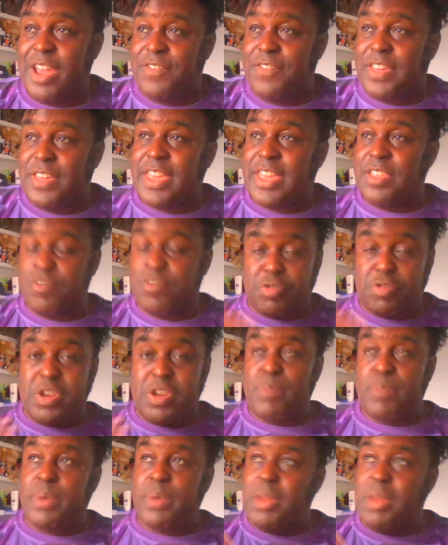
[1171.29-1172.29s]
if the
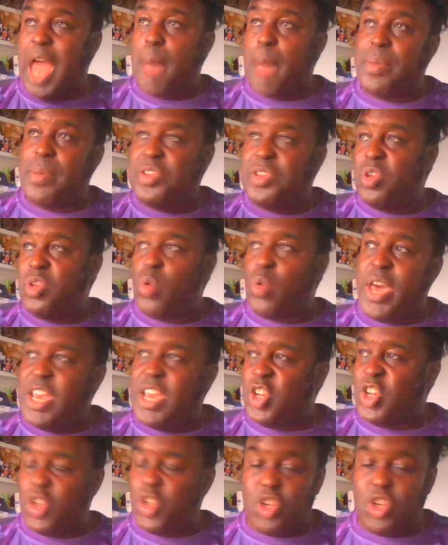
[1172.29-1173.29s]
rebuild happens the way
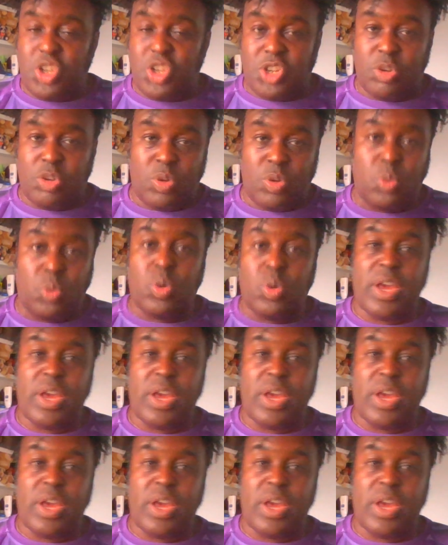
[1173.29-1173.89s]
it should do,